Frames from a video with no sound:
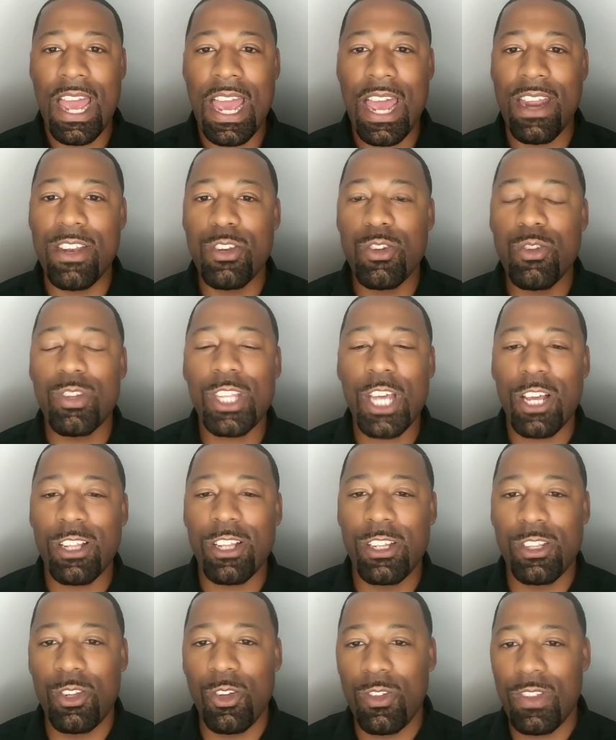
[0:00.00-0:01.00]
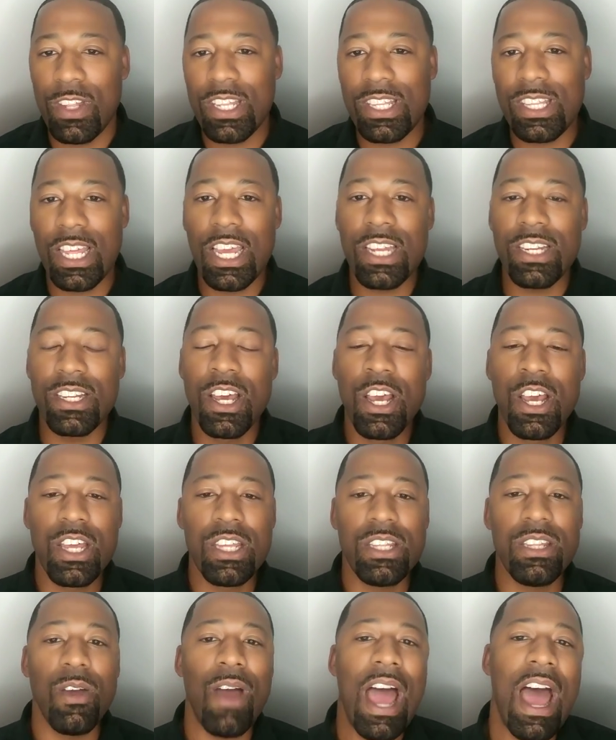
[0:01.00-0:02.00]
And you start to do these things,
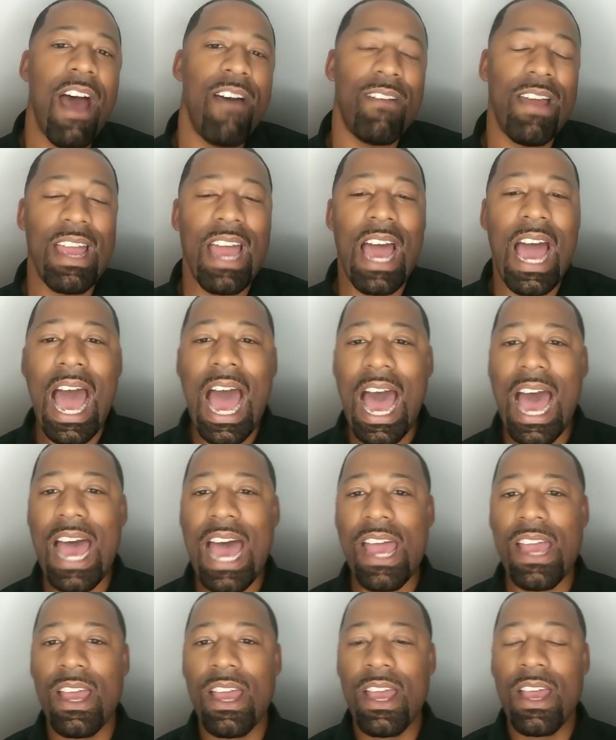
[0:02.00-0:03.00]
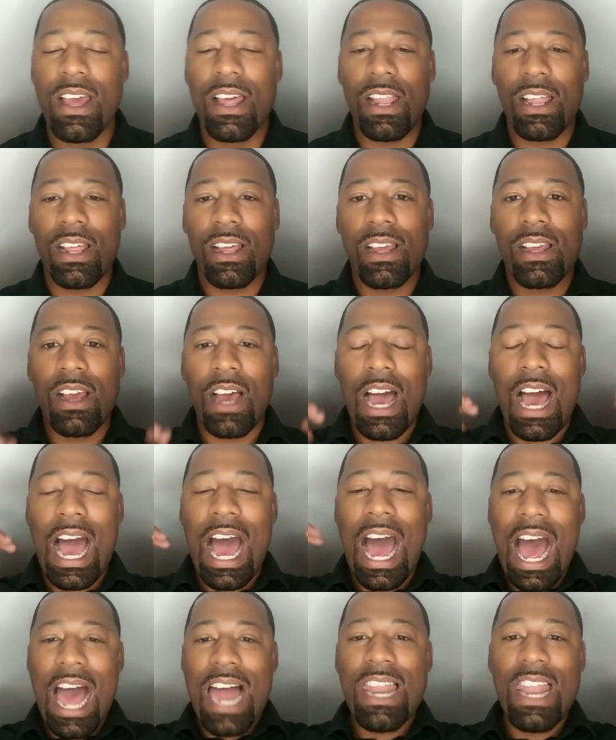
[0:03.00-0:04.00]
you'll have a high, a
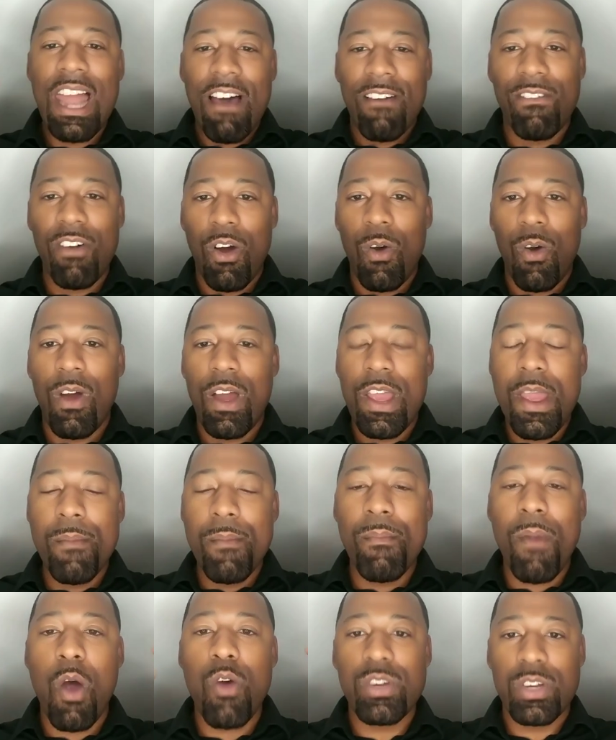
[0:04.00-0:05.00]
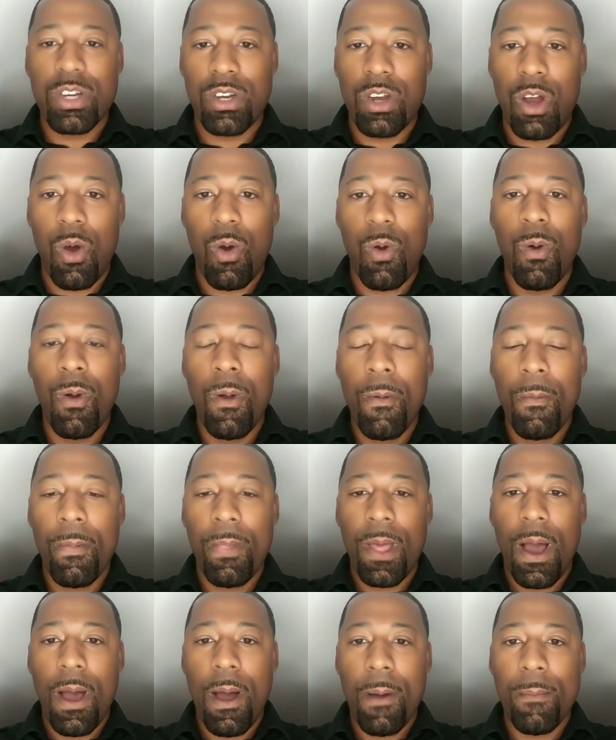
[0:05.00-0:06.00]
high level emotional
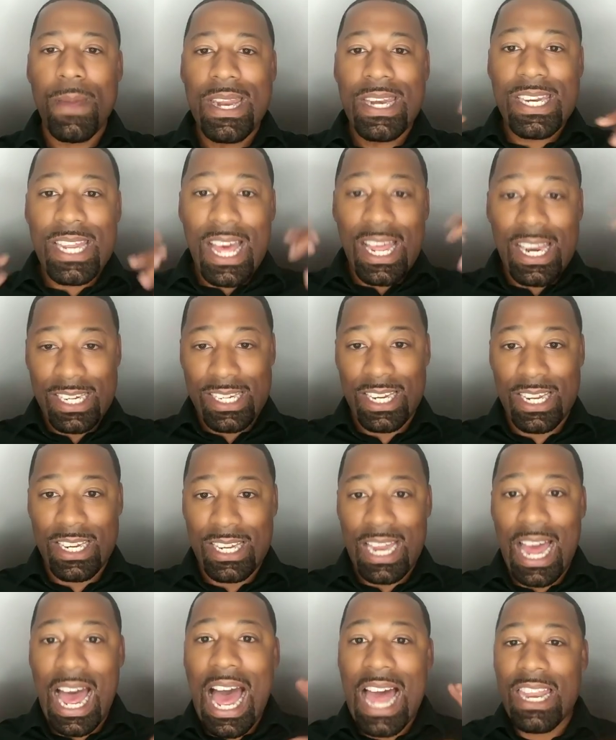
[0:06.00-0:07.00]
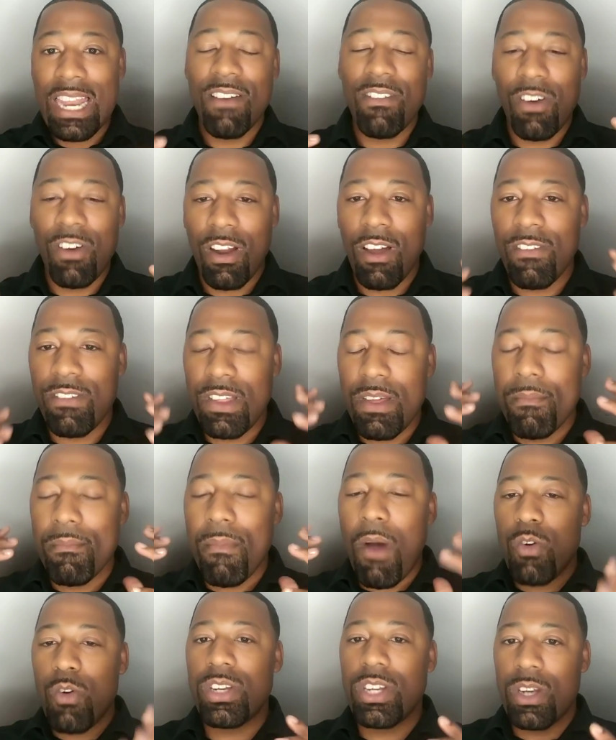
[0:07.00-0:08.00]
um, intelligence, high level of
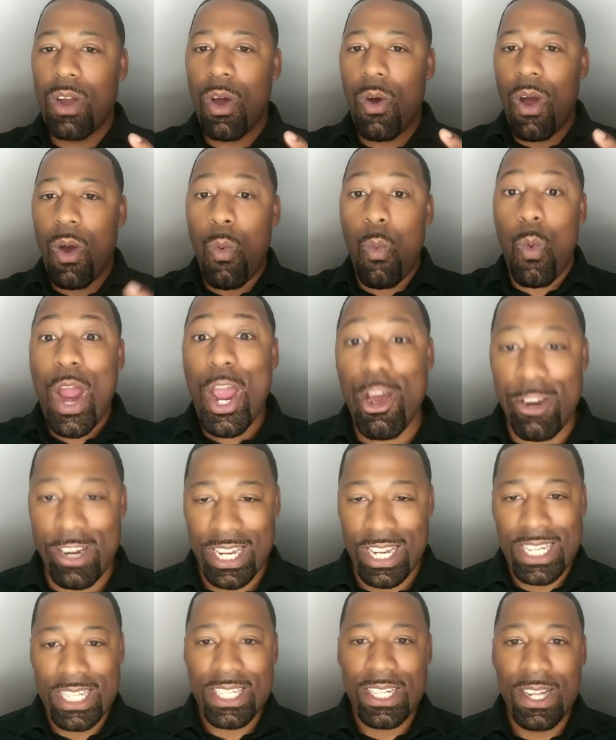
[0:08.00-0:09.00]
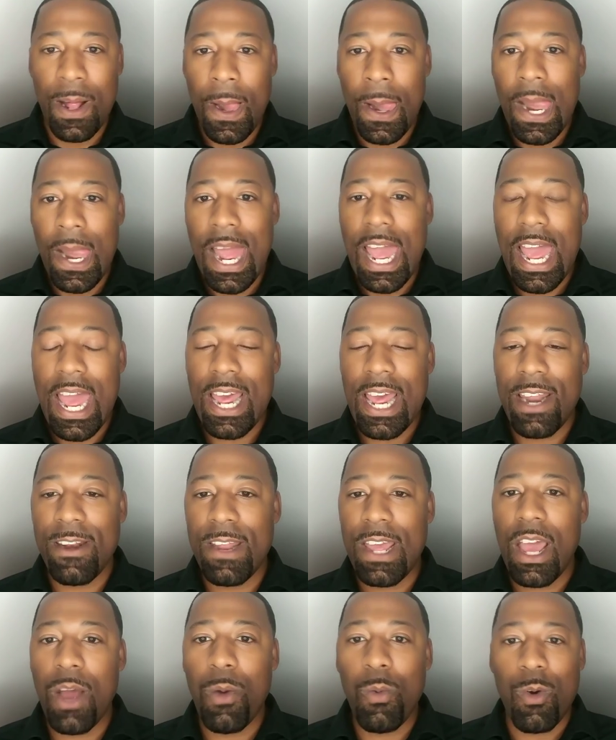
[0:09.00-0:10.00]
emotional awareness,
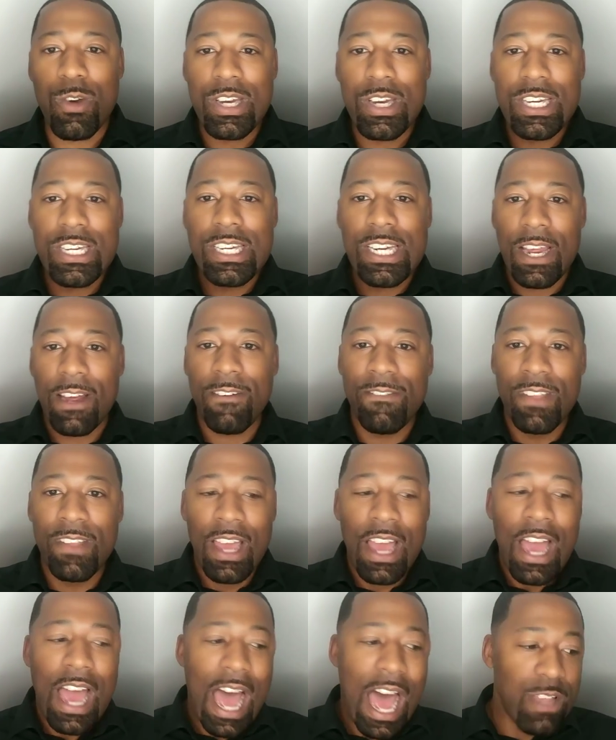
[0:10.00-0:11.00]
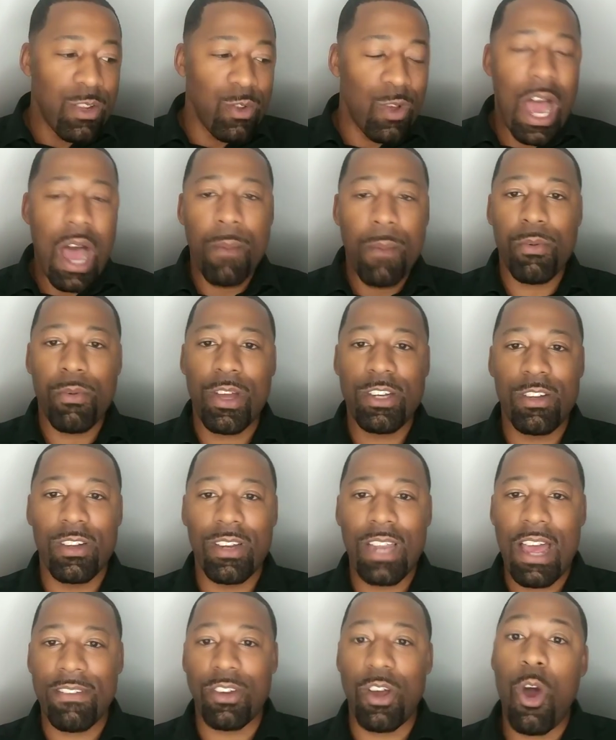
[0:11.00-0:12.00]
and it will shift how you operate
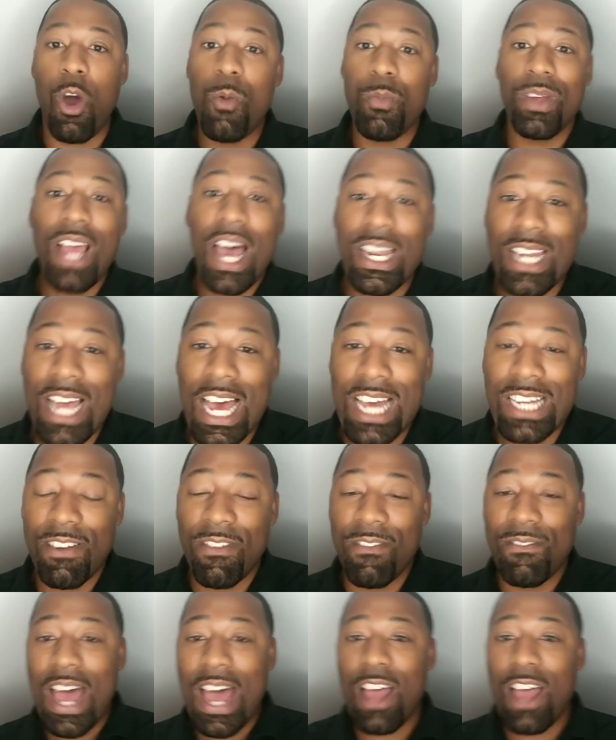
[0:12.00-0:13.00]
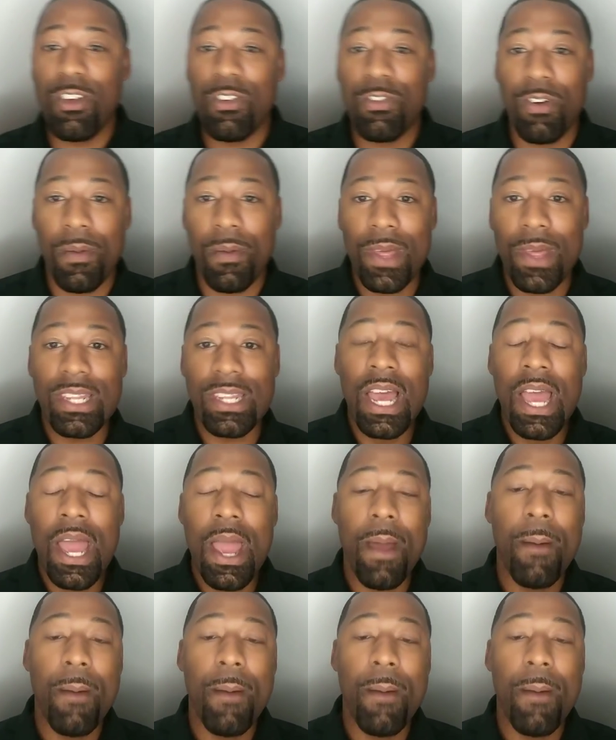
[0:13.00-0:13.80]
your life. So I hope you guys got some value from this.